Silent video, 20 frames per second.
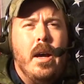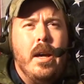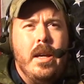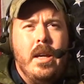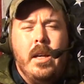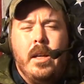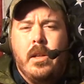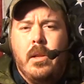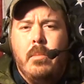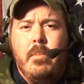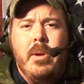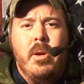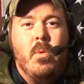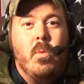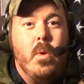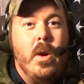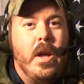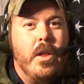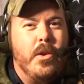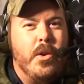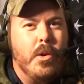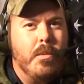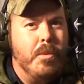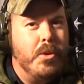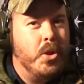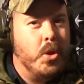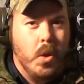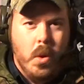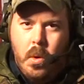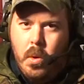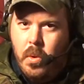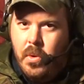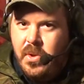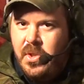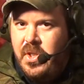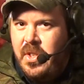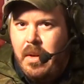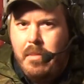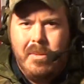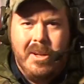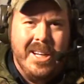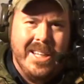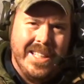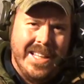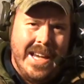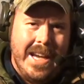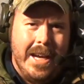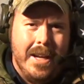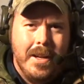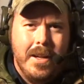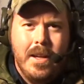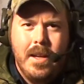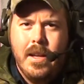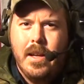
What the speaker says: inclement weather, patrols, something like that.